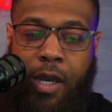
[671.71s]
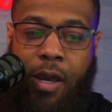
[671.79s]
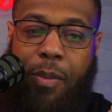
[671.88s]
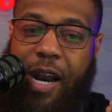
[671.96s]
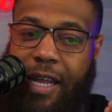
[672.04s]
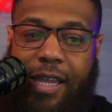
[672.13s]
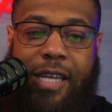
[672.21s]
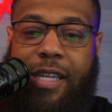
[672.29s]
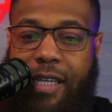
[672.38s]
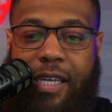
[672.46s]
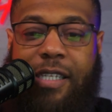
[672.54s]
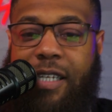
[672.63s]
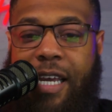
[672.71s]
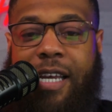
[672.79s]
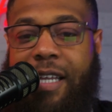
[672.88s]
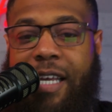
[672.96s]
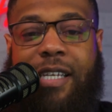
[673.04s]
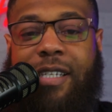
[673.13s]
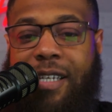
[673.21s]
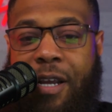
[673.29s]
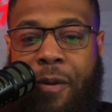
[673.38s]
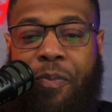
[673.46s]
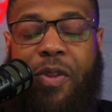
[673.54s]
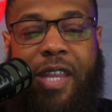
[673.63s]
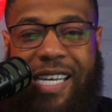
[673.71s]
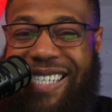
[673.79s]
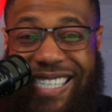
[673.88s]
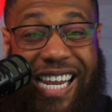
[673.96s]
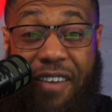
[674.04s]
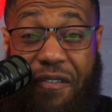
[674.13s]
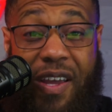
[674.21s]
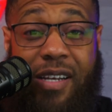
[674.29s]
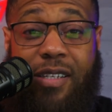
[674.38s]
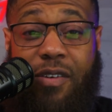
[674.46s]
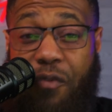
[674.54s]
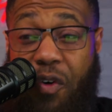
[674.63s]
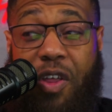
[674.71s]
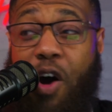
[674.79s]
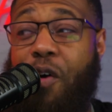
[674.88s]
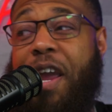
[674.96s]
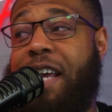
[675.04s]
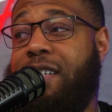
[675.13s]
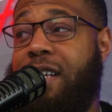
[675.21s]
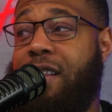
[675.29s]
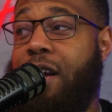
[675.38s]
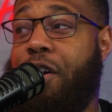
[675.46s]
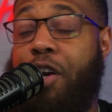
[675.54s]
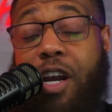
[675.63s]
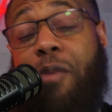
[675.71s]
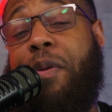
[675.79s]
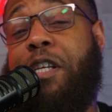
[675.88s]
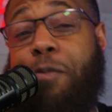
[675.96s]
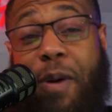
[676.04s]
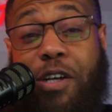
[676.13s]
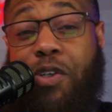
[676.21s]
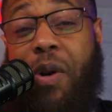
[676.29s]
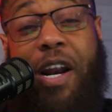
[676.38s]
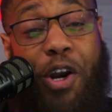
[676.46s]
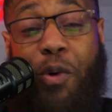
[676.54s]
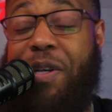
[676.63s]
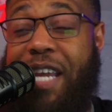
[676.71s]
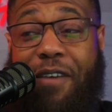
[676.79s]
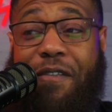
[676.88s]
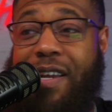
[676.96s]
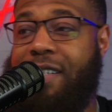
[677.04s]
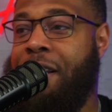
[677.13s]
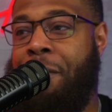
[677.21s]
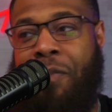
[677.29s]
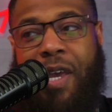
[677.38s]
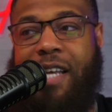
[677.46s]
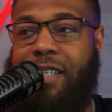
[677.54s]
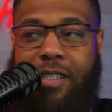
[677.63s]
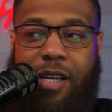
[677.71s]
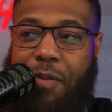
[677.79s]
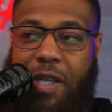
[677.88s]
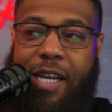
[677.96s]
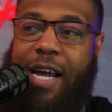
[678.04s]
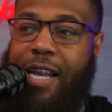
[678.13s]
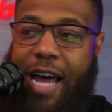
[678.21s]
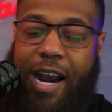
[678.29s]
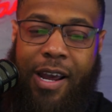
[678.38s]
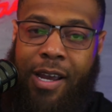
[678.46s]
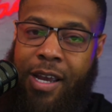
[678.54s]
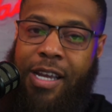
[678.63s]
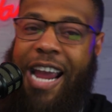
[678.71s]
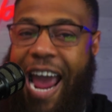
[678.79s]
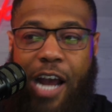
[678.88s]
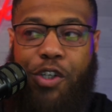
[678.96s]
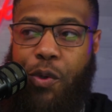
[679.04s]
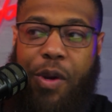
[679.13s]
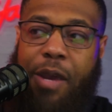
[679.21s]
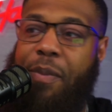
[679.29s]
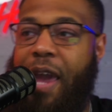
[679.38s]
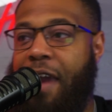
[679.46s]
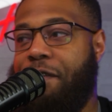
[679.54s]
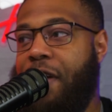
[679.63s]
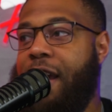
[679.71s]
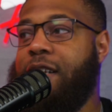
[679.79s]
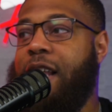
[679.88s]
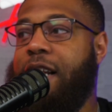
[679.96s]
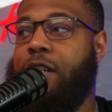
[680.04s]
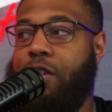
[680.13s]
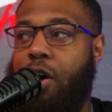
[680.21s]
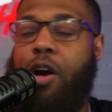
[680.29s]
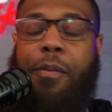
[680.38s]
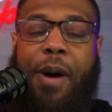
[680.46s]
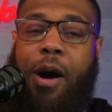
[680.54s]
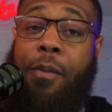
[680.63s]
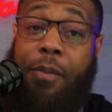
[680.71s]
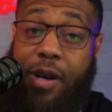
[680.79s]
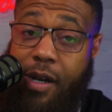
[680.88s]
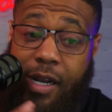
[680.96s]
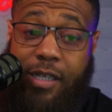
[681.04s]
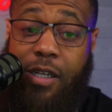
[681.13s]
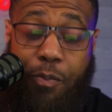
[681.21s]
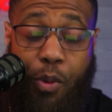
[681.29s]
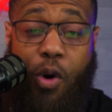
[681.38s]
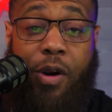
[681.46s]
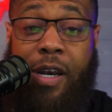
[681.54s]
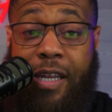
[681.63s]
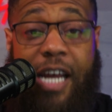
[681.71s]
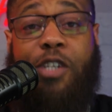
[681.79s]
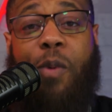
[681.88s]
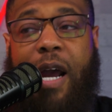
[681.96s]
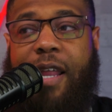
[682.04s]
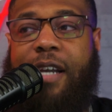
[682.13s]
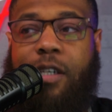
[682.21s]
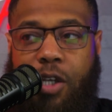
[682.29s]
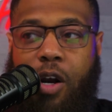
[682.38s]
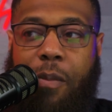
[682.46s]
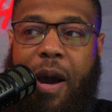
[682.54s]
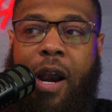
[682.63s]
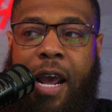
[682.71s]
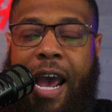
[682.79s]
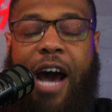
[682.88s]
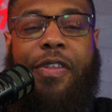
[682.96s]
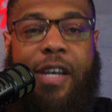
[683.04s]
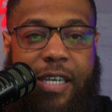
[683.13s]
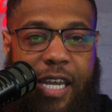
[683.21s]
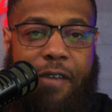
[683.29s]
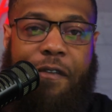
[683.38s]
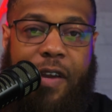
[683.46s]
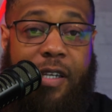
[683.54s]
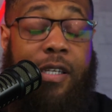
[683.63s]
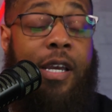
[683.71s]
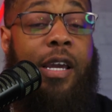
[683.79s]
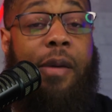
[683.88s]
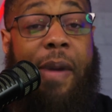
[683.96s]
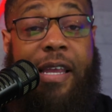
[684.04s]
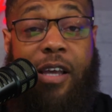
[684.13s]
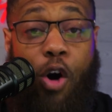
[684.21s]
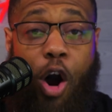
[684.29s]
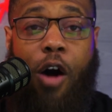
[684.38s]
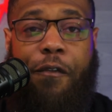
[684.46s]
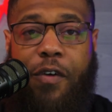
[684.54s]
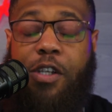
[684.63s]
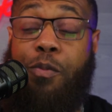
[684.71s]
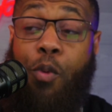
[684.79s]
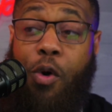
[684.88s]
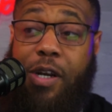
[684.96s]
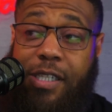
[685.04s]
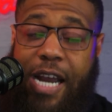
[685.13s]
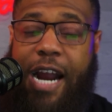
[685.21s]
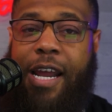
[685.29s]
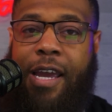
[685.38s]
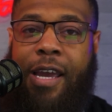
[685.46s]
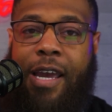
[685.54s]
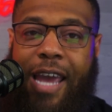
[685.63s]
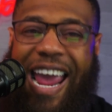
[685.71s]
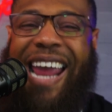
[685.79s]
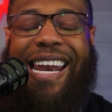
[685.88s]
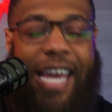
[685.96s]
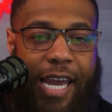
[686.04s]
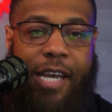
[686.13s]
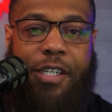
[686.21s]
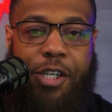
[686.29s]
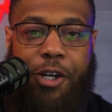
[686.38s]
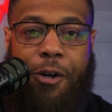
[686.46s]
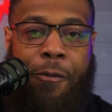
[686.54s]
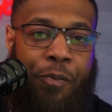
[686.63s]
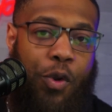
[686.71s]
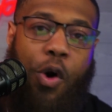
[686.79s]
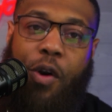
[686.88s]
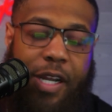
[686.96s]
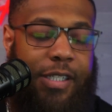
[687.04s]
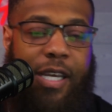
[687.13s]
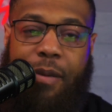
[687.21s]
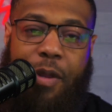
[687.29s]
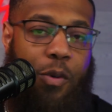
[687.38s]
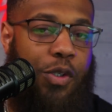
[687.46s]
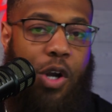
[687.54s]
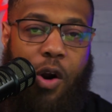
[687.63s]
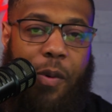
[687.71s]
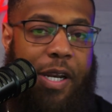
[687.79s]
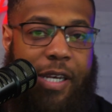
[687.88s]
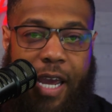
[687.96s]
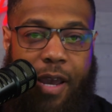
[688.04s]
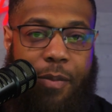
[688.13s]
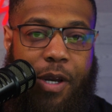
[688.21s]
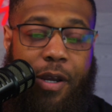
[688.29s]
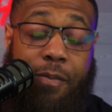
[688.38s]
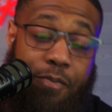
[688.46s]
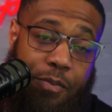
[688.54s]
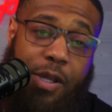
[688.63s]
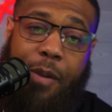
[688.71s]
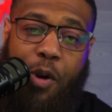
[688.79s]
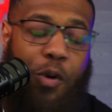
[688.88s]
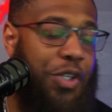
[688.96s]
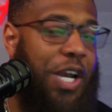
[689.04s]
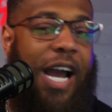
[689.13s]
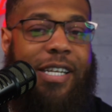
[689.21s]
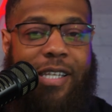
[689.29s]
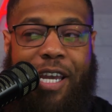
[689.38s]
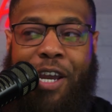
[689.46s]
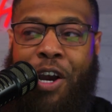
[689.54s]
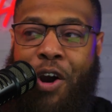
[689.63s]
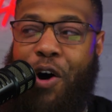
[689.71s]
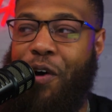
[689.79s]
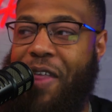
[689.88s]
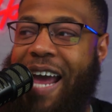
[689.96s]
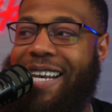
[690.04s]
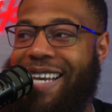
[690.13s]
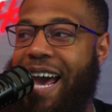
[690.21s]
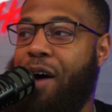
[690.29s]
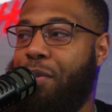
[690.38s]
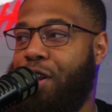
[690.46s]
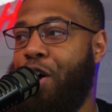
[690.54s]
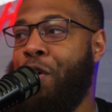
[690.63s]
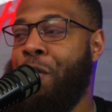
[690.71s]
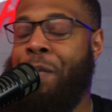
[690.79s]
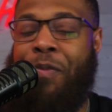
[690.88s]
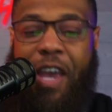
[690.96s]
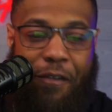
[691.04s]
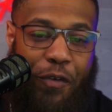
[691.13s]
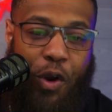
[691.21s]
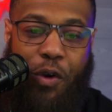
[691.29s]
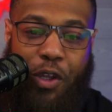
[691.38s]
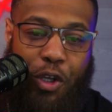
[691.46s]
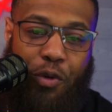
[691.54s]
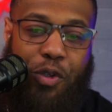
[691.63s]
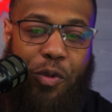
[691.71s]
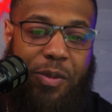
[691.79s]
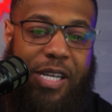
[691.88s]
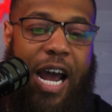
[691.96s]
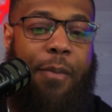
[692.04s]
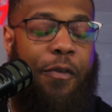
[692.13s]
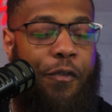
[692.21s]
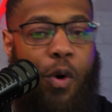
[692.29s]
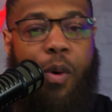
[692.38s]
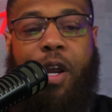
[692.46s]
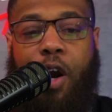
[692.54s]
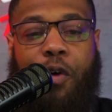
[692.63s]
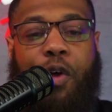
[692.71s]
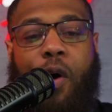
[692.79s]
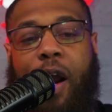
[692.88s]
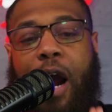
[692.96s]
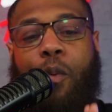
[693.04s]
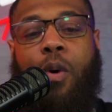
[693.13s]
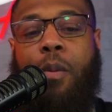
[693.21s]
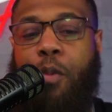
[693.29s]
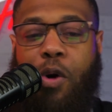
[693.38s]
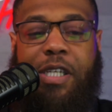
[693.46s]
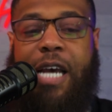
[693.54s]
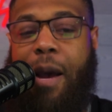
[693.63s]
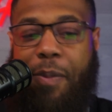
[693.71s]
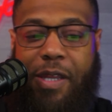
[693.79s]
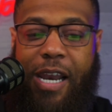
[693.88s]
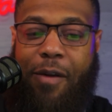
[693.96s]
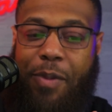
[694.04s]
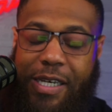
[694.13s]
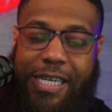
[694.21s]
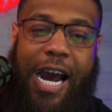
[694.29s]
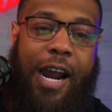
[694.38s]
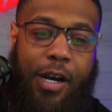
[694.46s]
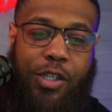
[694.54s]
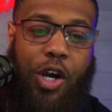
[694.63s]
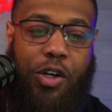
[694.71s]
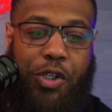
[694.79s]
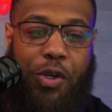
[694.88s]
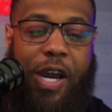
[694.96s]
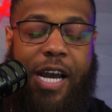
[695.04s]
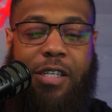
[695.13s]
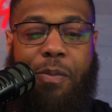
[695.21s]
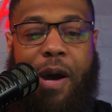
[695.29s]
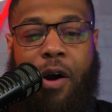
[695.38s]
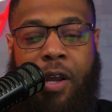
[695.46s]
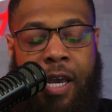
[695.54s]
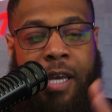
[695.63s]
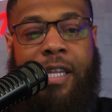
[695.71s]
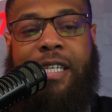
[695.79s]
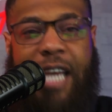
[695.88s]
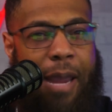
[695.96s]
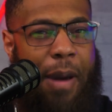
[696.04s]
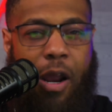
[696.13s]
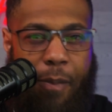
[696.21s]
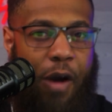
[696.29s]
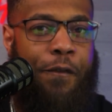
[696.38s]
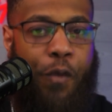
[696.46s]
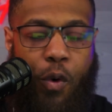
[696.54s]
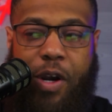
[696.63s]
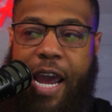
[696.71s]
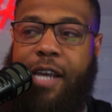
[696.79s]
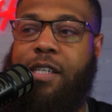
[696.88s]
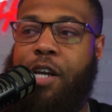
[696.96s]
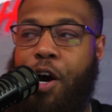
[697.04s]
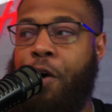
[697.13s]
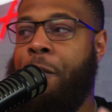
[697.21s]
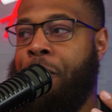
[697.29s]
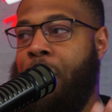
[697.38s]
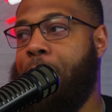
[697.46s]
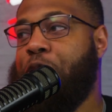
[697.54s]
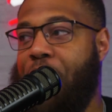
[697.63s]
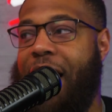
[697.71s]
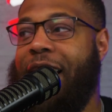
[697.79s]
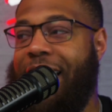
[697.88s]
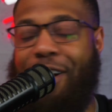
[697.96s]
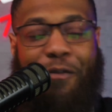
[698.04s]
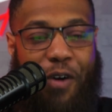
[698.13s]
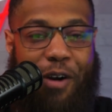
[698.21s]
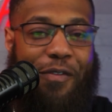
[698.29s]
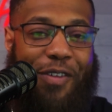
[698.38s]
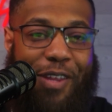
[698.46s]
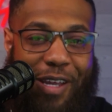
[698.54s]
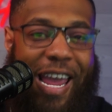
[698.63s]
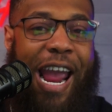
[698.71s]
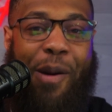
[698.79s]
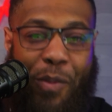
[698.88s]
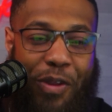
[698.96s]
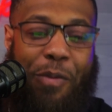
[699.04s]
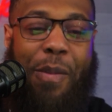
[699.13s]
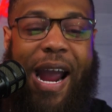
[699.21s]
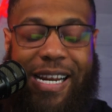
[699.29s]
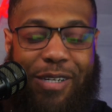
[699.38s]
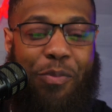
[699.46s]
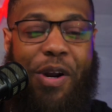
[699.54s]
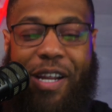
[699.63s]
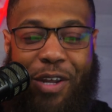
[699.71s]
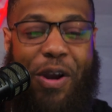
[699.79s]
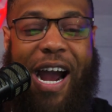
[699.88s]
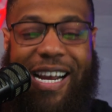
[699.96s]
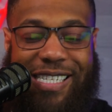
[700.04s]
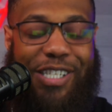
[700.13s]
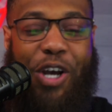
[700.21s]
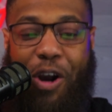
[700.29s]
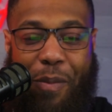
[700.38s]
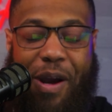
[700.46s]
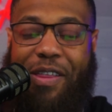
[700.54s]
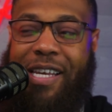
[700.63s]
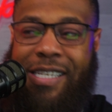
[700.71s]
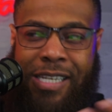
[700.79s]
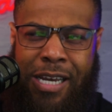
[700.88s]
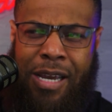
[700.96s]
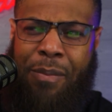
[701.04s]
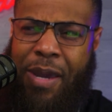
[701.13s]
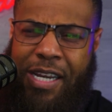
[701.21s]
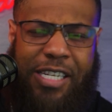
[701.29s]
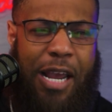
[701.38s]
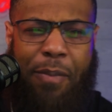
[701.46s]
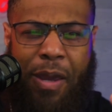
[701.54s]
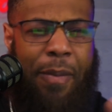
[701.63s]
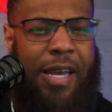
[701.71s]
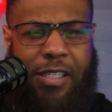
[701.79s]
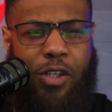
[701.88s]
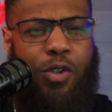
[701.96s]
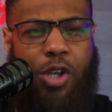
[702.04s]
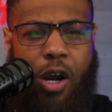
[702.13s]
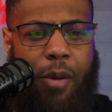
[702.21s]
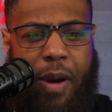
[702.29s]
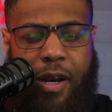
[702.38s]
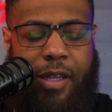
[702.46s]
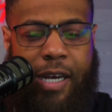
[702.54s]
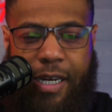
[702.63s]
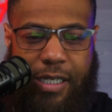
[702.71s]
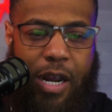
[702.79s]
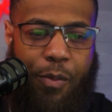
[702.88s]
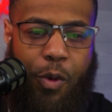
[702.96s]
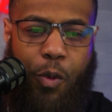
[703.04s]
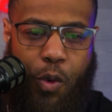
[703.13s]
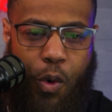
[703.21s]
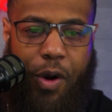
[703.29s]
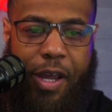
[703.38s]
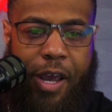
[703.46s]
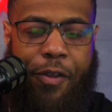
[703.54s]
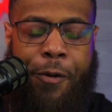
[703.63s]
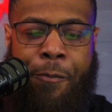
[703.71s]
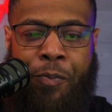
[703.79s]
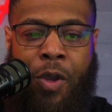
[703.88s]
But I think that this defense for the OKC Thunder could be special. And I know defense isn't something that a lot of casual NBA fans like to talk about, but it is important. And that's why I like to talk about how the defense can make the offense more exciting and easier on a team that was already damn good. Let me know what you guys think on that down below if you're on the YouTube side. Before we go, though, I got one more topic that I've been dying to talk to you guys about. This came out about 4 days ago. I'm trying to get in front of the camera and the mic to bring you guys and talk about this. Me and JB may still talk about it the next time we record together.